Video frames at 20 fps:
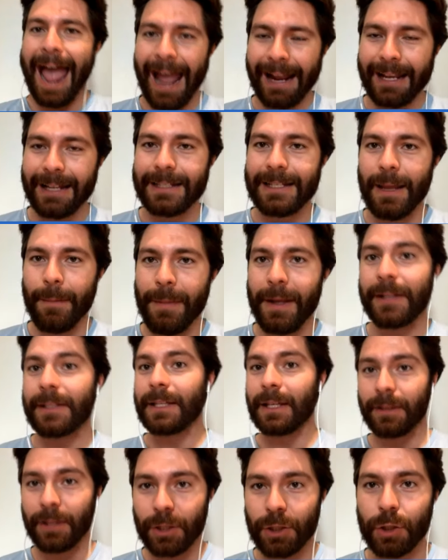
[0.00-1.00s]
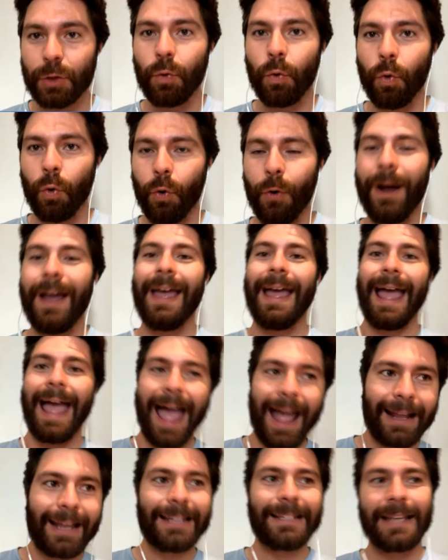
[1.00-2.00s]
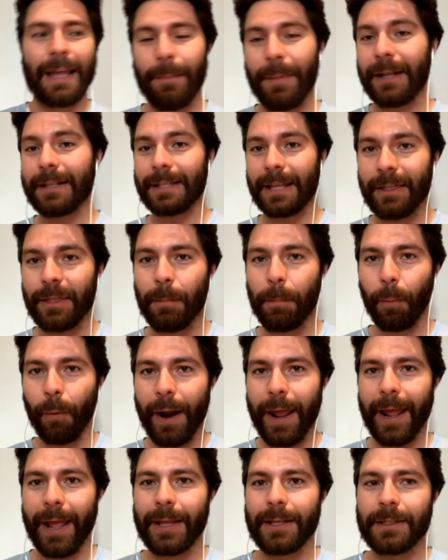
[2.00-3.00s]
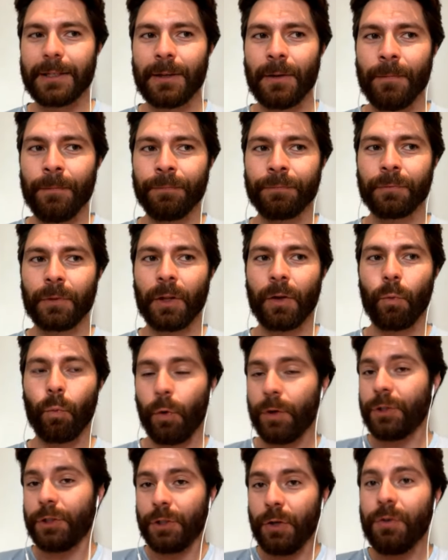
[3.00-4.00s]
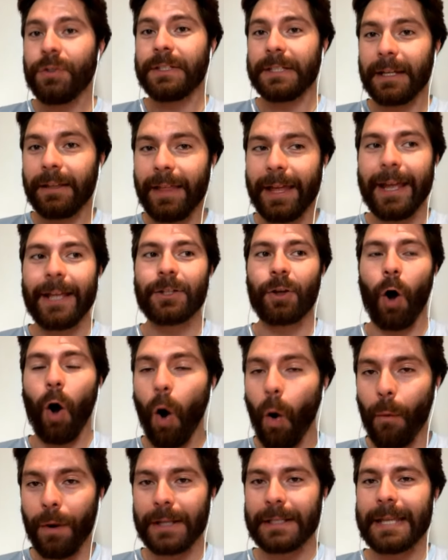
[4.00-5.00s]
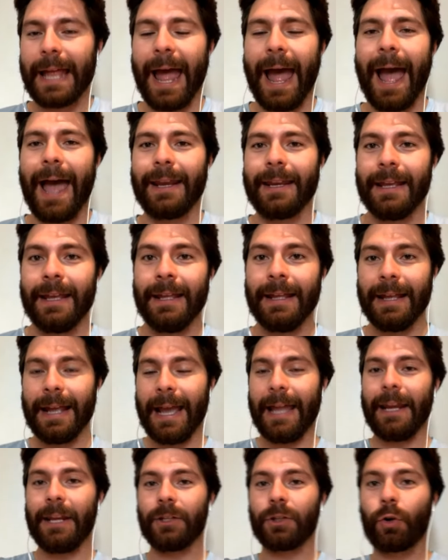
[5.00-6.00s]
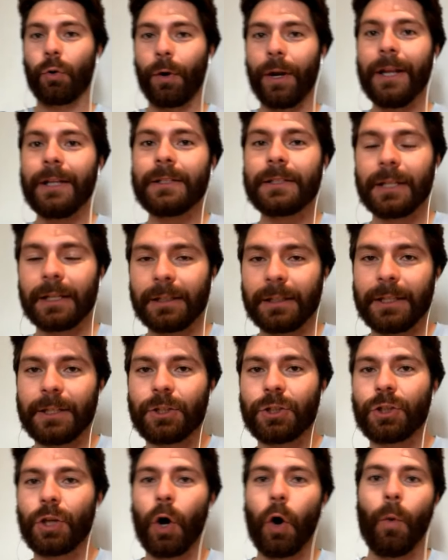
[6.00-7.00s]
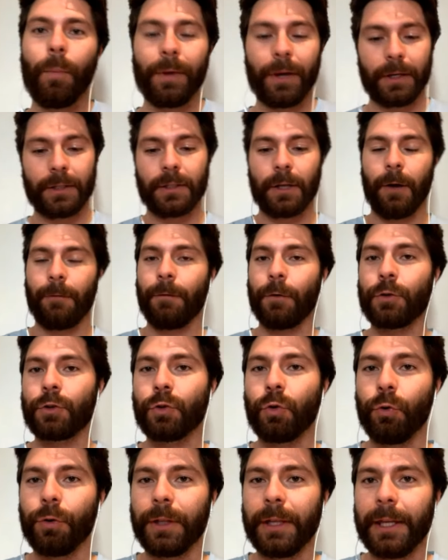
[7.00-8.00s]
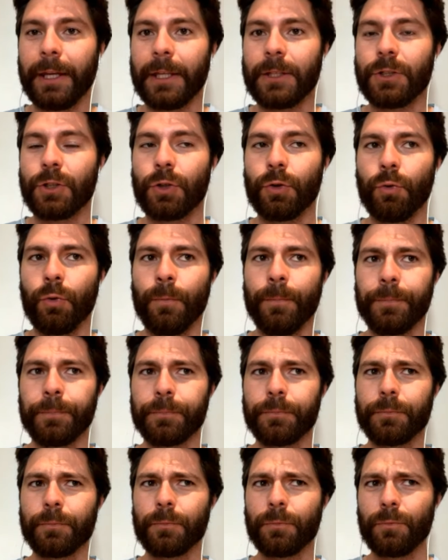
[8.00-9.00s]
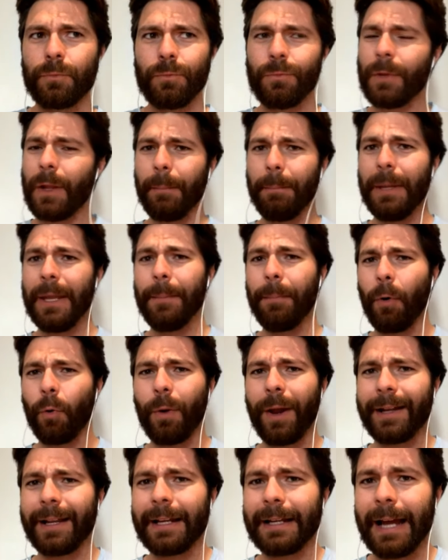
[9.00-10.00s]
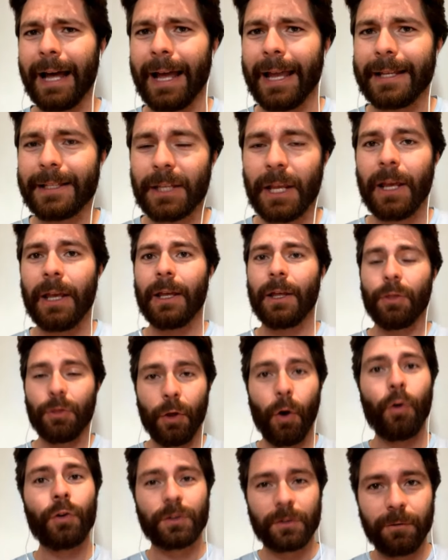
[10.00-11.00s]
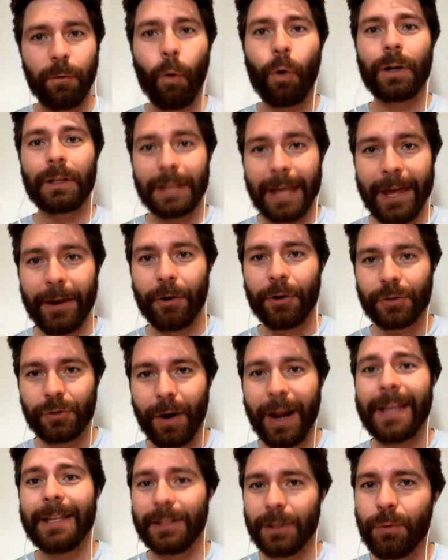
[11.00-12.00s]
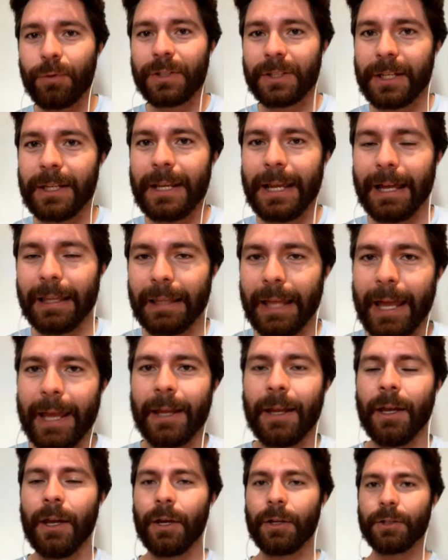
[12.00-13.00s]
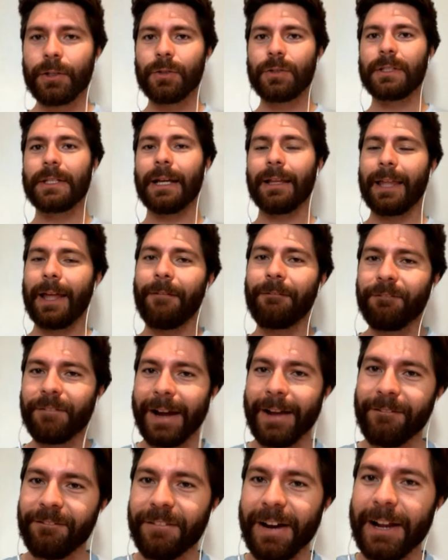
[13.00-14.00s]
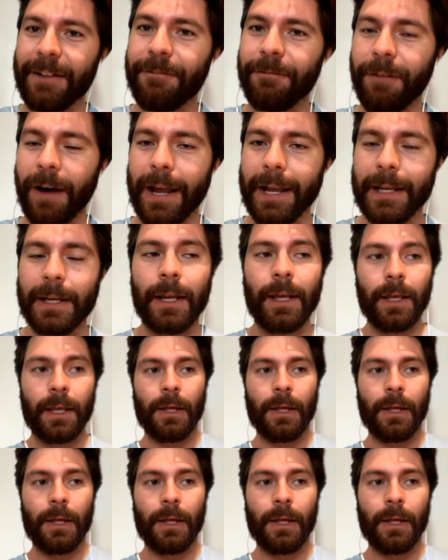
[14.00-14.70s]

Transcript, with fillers: academics in the school, academics in the brands, which UCLA has always had, and increasingly so, been a tougher school to get into. People recognize those 4 letters, right? UCLA, UCLA, fight, fight, fight.